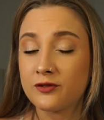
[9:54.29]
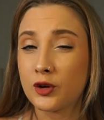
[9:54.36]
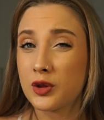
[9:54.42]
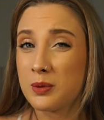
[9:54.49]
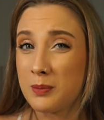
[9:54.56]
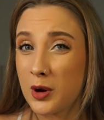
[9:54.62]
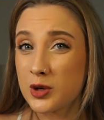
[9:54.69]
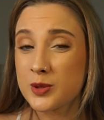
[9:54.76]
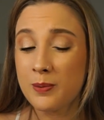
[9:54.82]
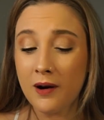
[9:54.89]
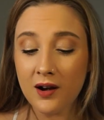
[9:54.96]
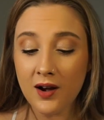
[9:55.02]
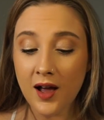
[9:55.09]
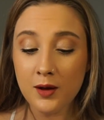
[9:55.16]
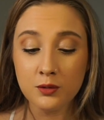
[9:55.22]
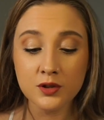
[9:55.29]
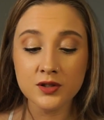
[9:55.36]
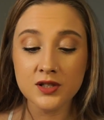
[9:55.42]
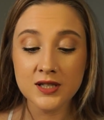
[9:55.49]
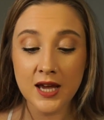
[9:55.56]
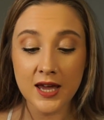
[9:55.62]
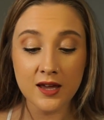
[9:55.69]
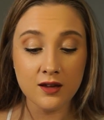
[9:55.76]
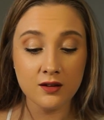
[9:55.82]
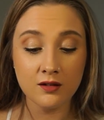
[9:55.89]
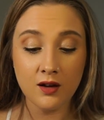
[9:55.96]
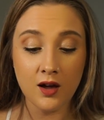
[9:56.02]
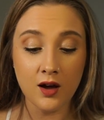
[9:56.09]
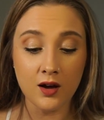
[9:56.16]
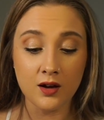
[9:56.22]
For the most part, I will
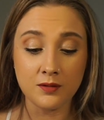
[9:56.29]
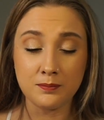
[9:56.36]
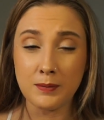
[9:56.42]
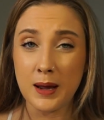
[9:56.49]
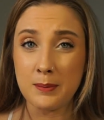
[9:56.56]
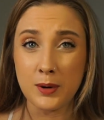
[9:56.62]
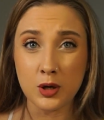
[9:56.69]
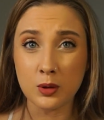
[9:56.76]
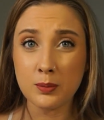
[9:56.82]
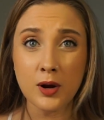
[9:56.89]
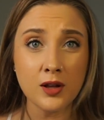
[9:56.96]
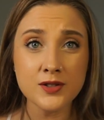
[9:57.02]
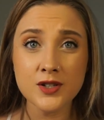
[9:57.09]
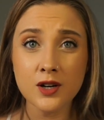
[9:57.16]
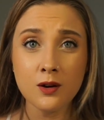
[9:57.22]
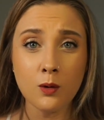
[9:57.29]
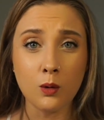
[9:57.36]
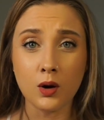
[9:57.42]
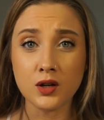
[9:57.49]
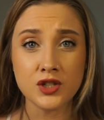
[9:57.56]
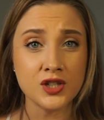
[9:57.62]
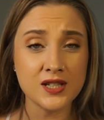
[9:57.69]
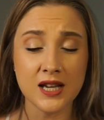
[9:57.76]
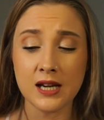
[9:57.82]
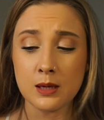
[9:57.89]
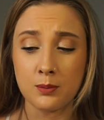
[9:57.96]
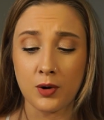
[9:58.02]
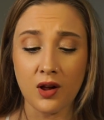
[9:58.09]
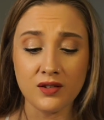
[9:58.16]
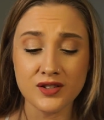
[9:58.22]
take my butter bronzer or just
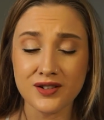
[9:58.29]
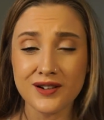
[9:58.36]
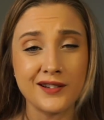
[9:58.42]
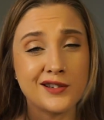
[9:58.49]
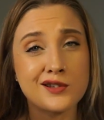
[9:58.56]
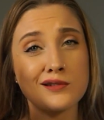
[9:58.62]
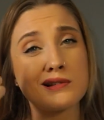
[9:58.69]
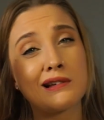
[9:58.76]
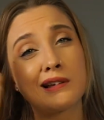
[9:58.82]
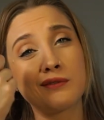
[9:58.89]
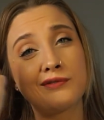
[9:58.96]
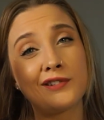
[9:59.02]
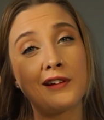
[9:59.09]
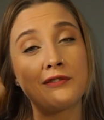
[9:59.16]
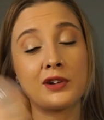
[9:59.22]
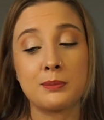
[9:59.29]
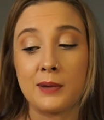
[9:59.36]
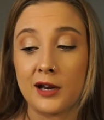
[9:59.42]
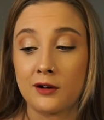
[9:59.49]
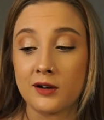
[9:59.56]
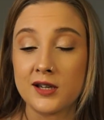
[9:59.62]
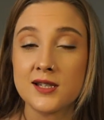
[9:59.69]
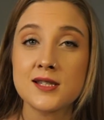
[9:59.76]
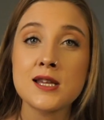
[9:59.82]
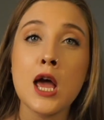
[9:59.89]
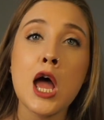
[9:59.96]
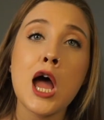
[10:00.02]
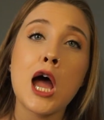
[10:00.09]
any bronzer and just kind of fluff it in my crease